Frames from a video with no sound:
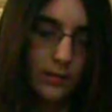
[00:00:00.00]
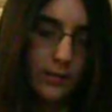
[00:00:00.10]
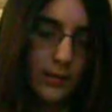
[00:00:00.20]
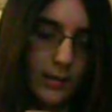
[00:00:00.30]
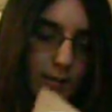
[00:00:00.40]

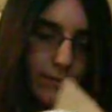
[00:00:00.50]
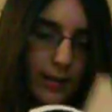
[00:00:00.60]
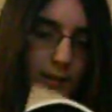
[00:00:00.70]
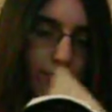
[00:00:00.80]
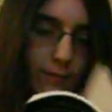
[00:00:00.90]
things if I
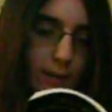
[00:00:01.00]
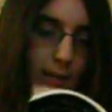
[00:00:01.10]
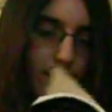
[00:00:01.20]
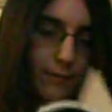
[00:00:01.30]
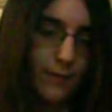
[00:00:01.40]
can
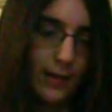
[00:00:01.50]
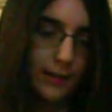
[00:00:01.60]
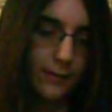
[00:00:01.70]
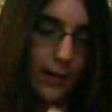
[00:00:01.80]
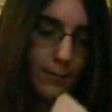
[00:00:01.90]
freaking
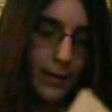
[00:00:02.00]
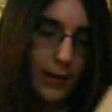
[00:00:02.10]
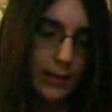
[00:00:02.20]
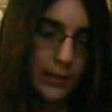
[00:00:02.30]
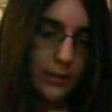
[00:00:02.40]
find the right
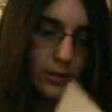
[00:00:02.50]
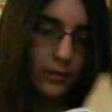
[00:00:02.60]
page.